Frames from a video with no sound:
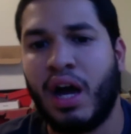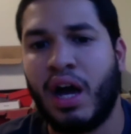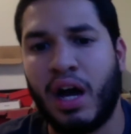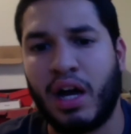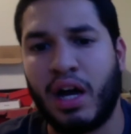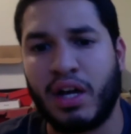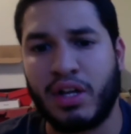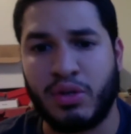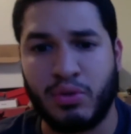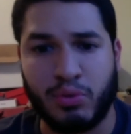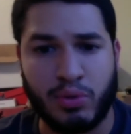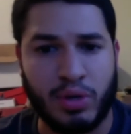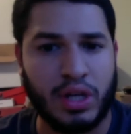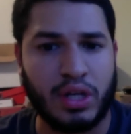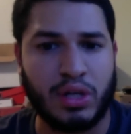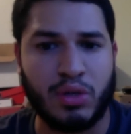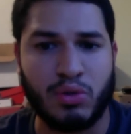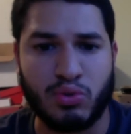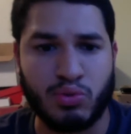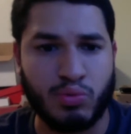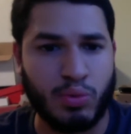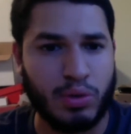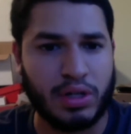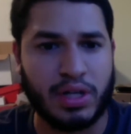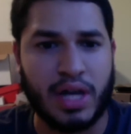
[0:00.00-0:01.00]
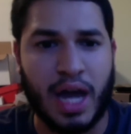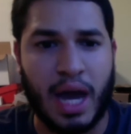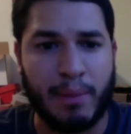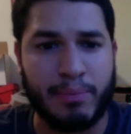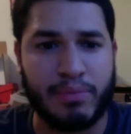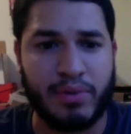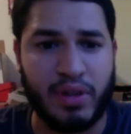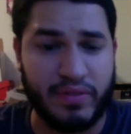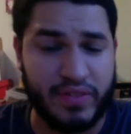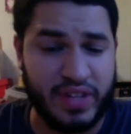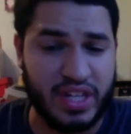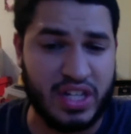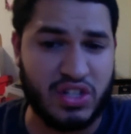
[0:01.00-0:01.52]
You can use 1
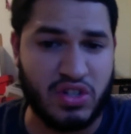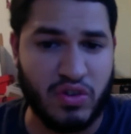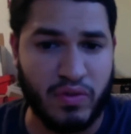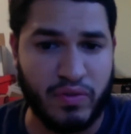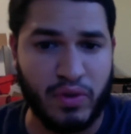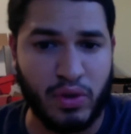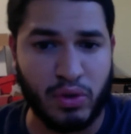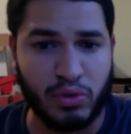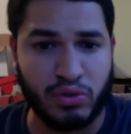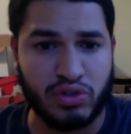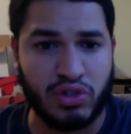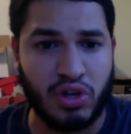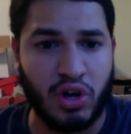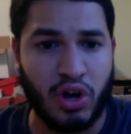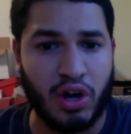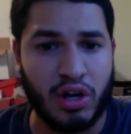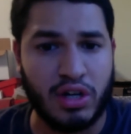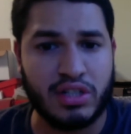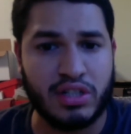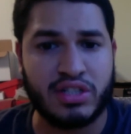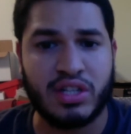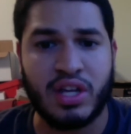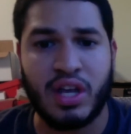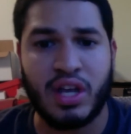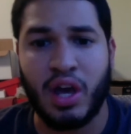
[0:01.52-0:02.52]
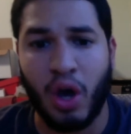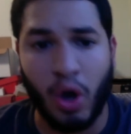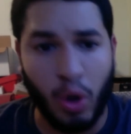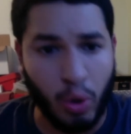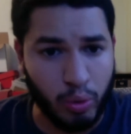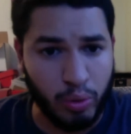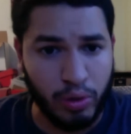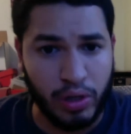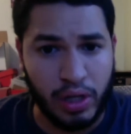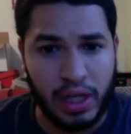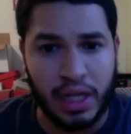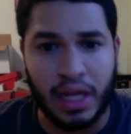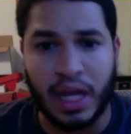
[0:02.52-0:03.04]
copy of each of those cards
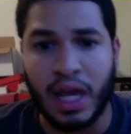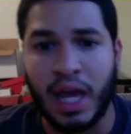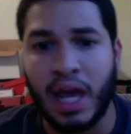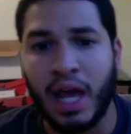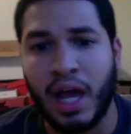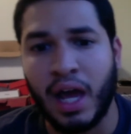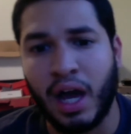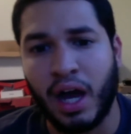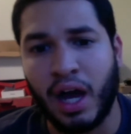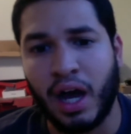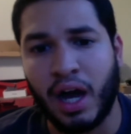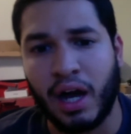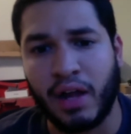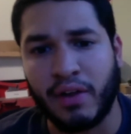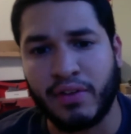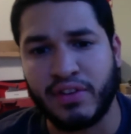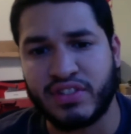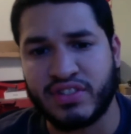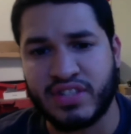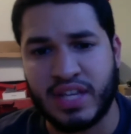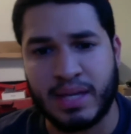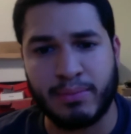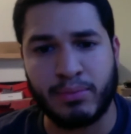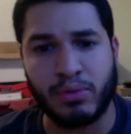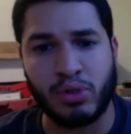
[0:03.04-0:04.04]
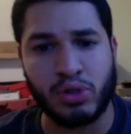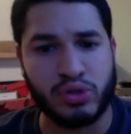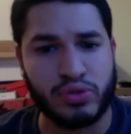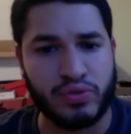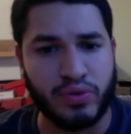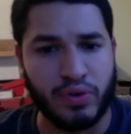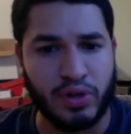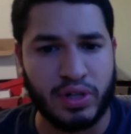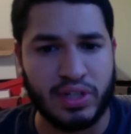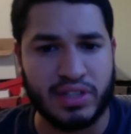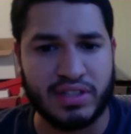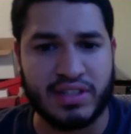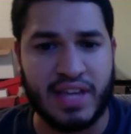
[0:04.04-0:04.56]
only. The same goes
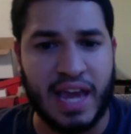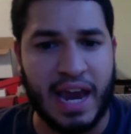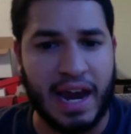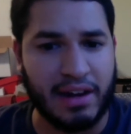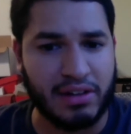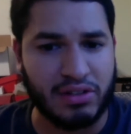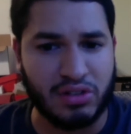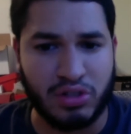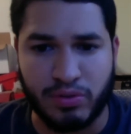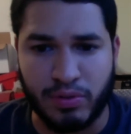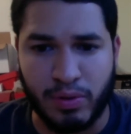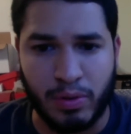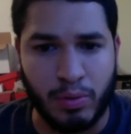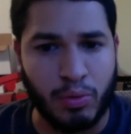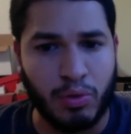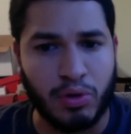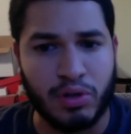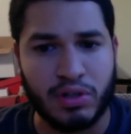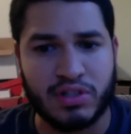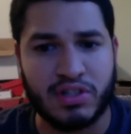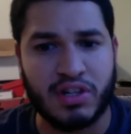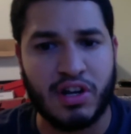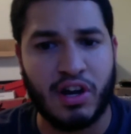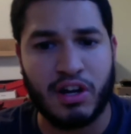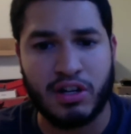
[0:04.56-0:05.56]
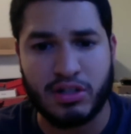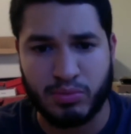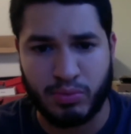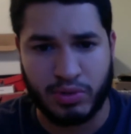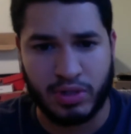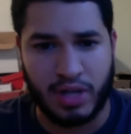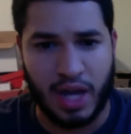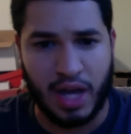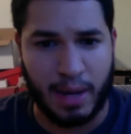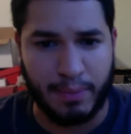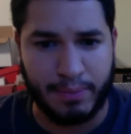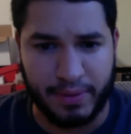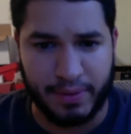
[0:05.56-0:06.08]
for his character rewards cards, 1
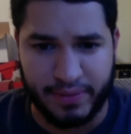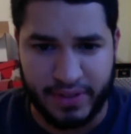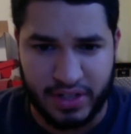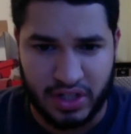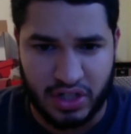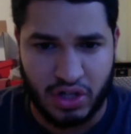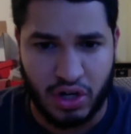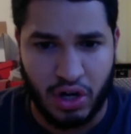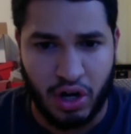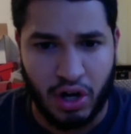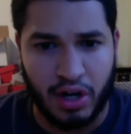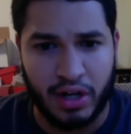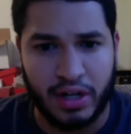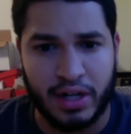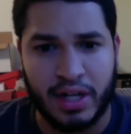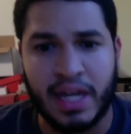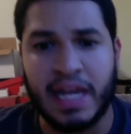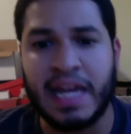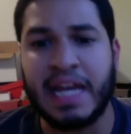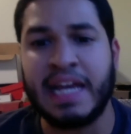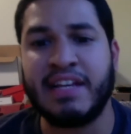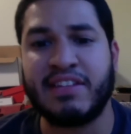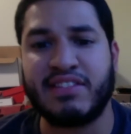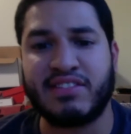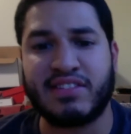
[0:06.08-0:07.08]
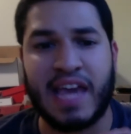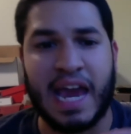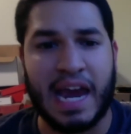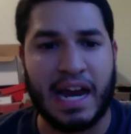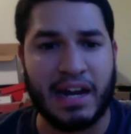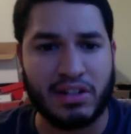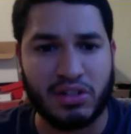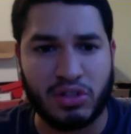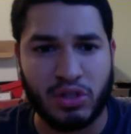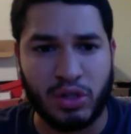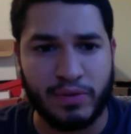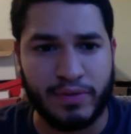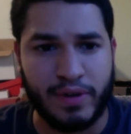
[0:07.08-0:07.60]
copy of each card. His
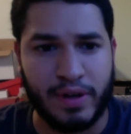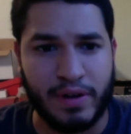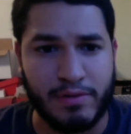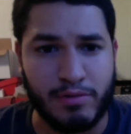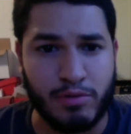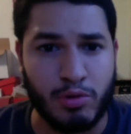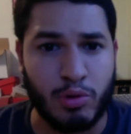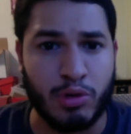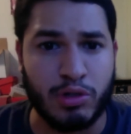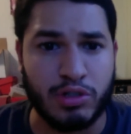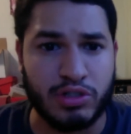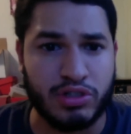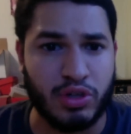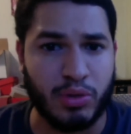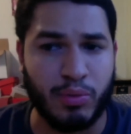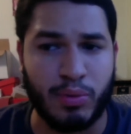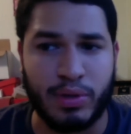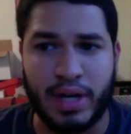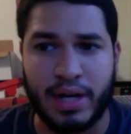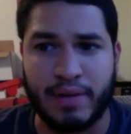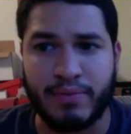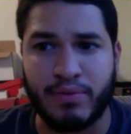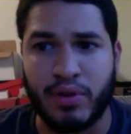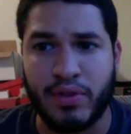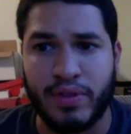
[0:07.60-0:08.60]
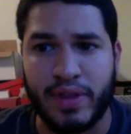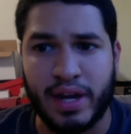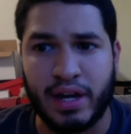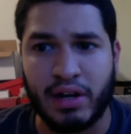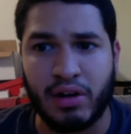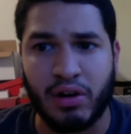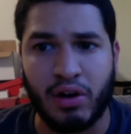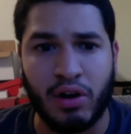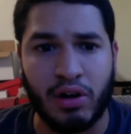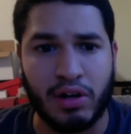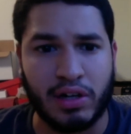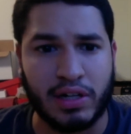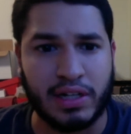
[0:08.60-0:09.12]
character event rewards, so whenever there
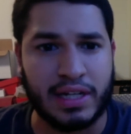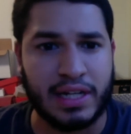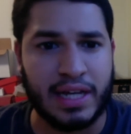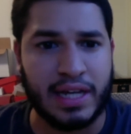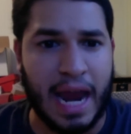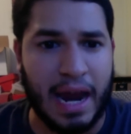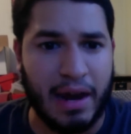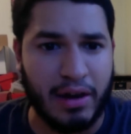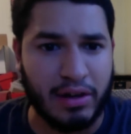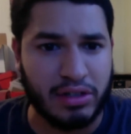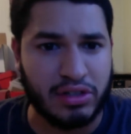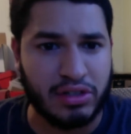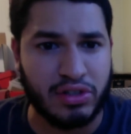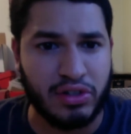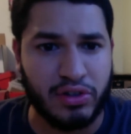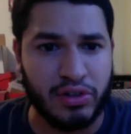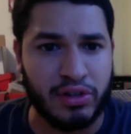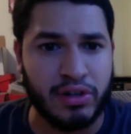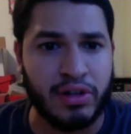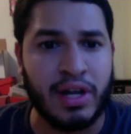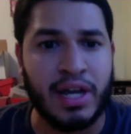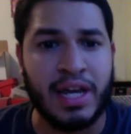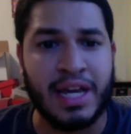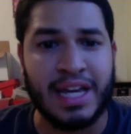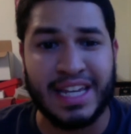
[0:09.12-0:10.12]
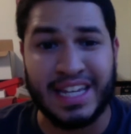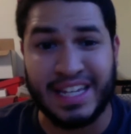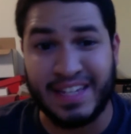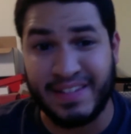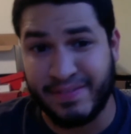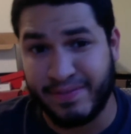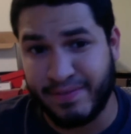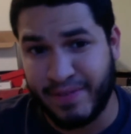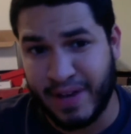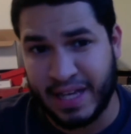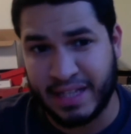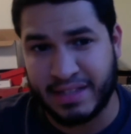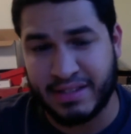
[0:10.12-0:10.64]
are character
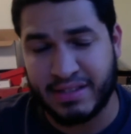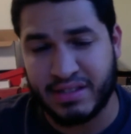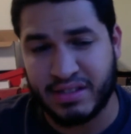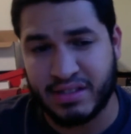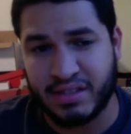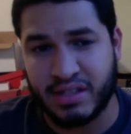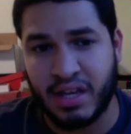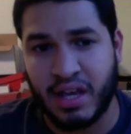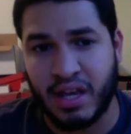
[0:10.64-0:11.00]
events